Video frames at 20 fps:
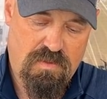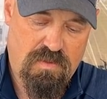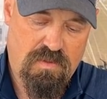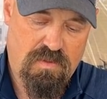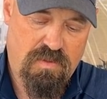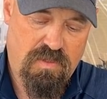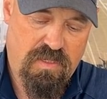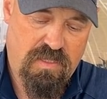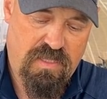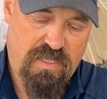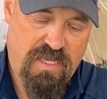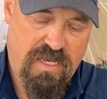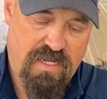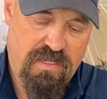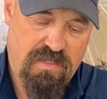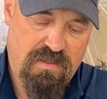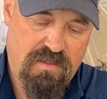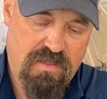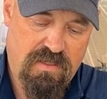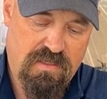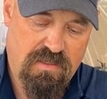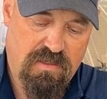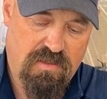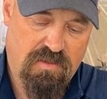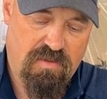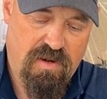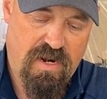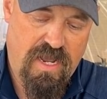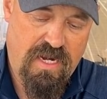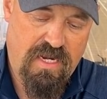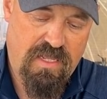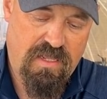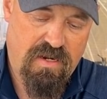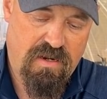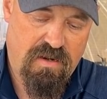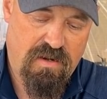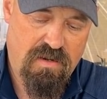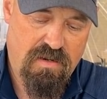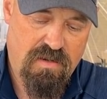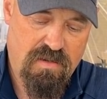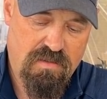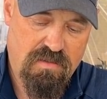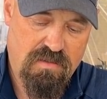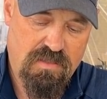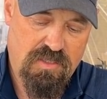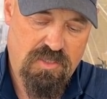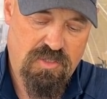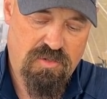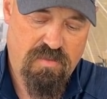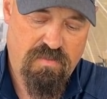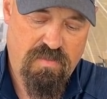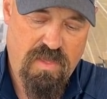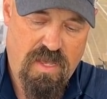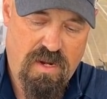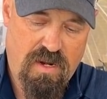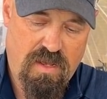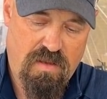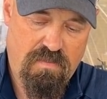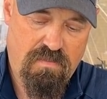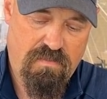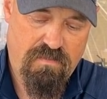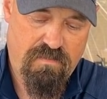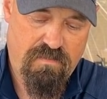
Oh, look at that, that's a little ratty there. Let's trim that up.